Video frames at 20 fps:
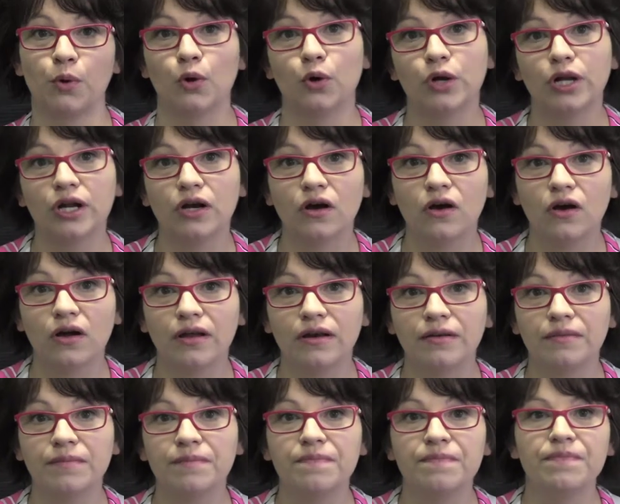burden
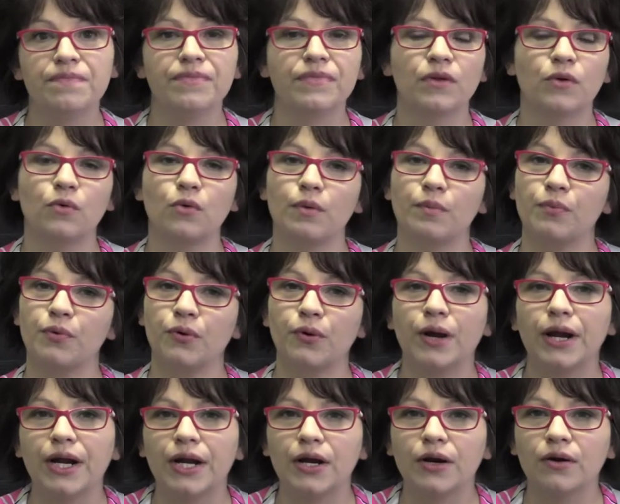on or
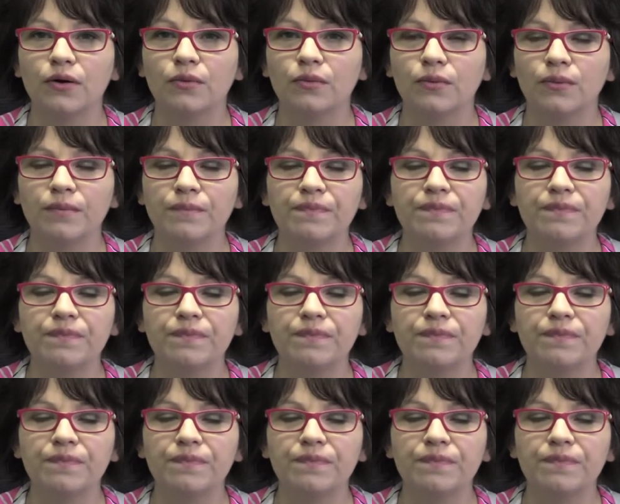prayer.